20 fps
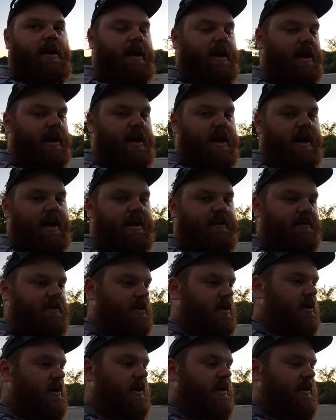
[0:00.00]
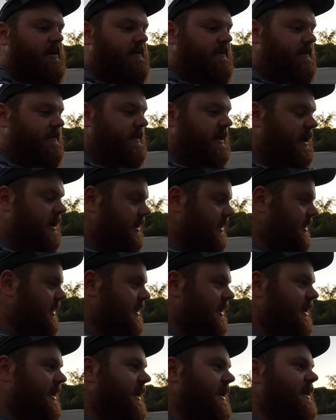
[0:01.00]
And I have caught
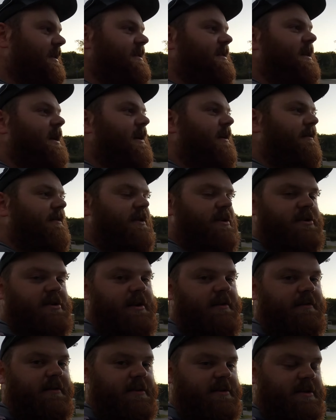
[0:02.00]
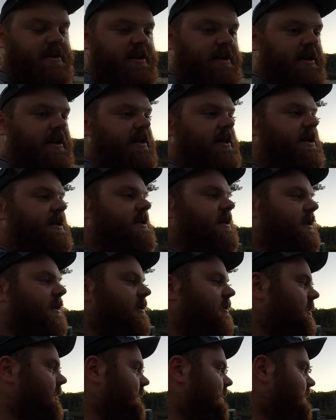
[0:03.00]
insane fish off this. This
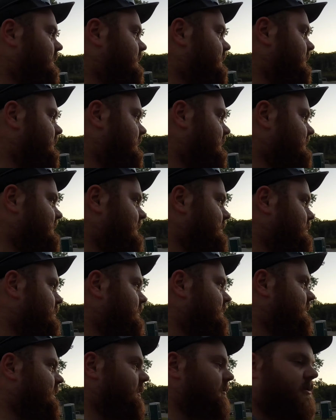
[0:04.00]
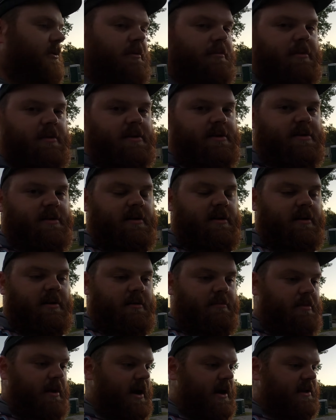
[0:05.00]
literally is a multi-purpose
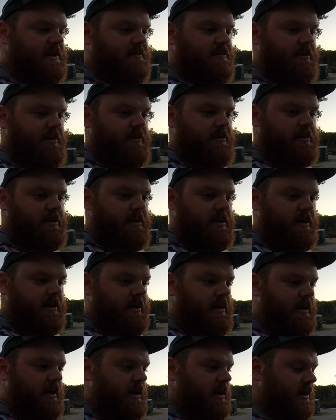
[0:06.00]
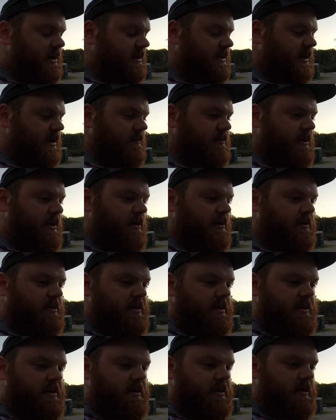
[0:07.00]
bass boat, hunting
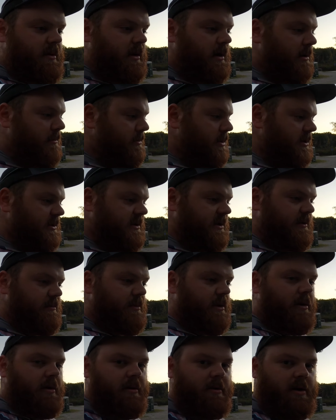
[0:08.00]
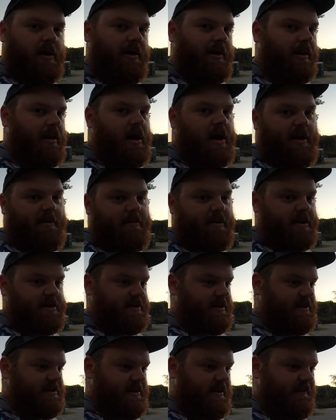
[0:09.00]
boat, uh, musky boat. Caught a lot of
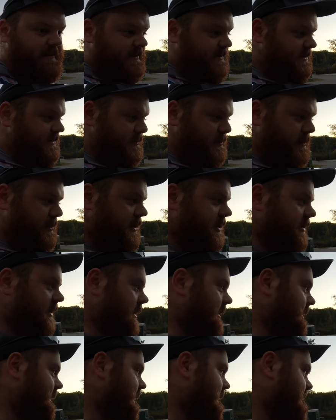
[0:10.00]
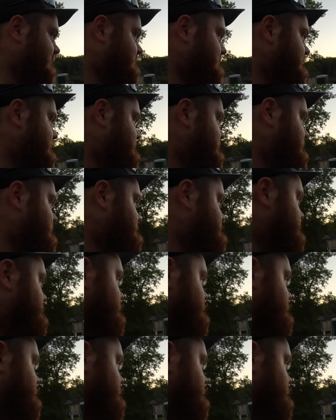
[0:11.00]
muskies off here. Some really, really nice muskies.